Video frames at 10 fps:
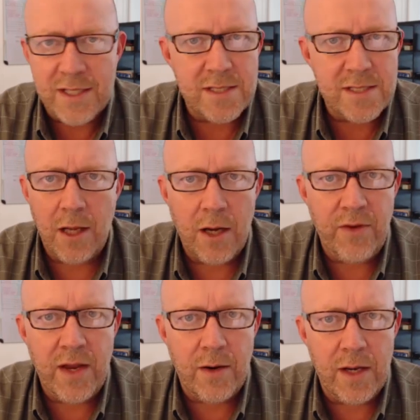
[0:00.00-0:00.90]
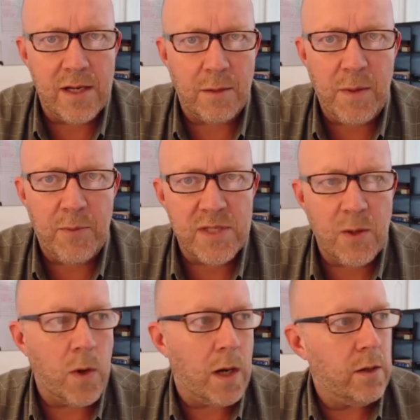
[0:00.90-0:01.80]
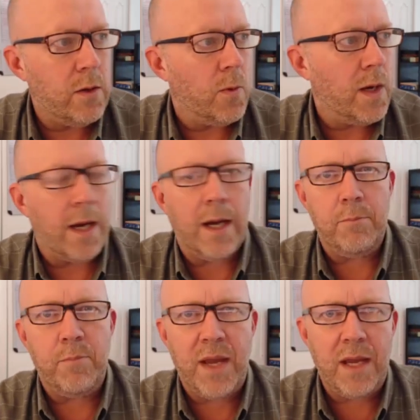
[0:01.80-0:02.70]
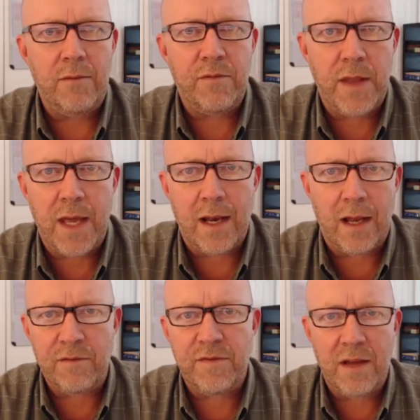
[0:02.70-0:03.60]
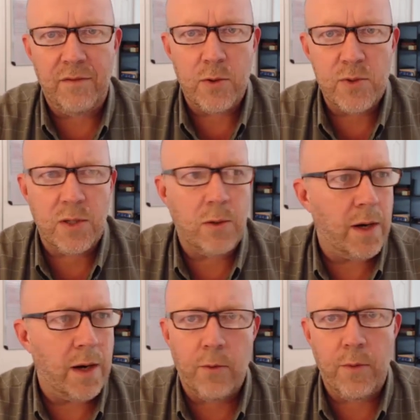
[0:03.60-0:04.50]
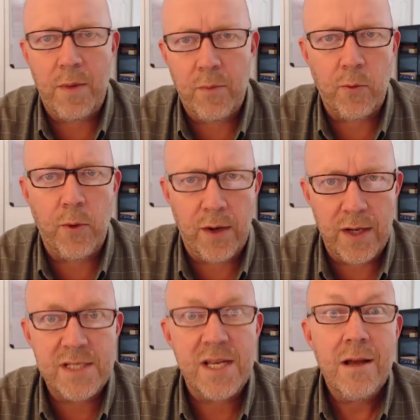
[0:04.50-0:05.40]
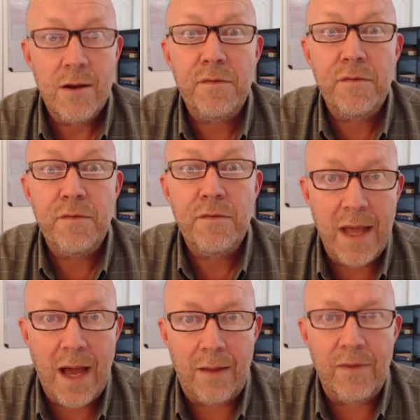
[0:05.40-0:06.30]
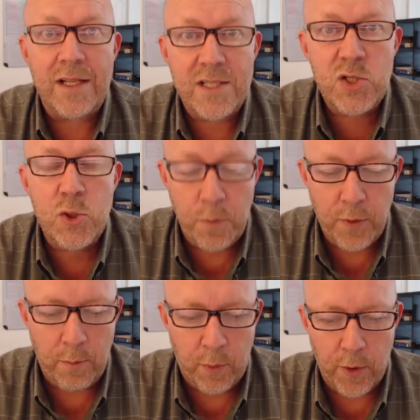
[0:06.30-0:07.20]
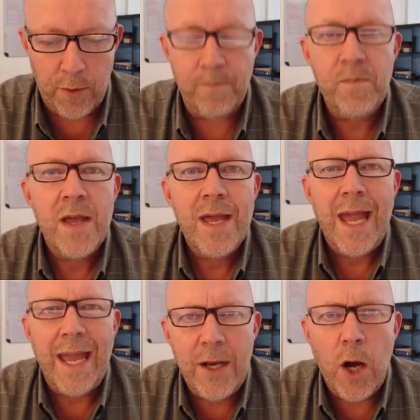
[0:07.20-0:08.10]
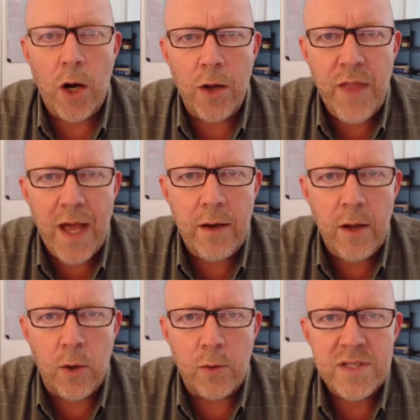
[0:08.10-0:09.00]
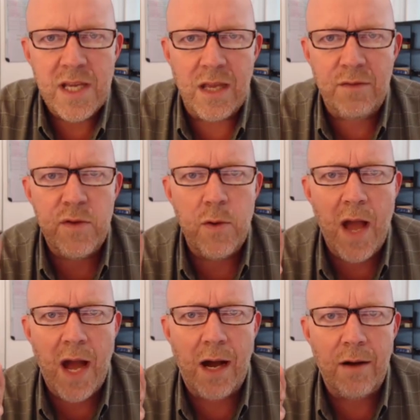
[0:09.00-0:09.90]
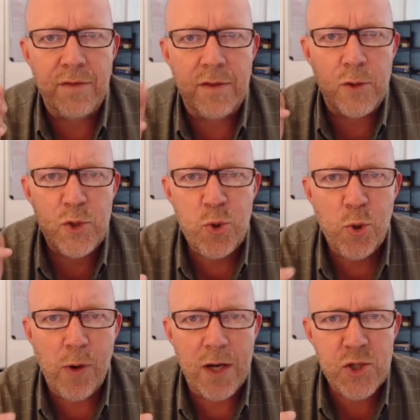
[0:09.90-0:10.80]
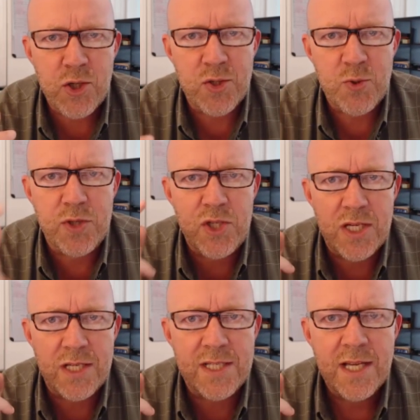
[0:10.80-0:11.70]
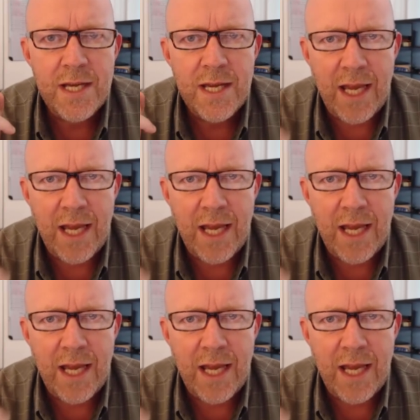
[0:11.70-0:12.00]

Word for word: This is a lot of area, like people say, well, you know what? I paid for that like 5 years ago and I don't remember where it is. Find out. That's super important. And on that note, if you have the two questions, which is,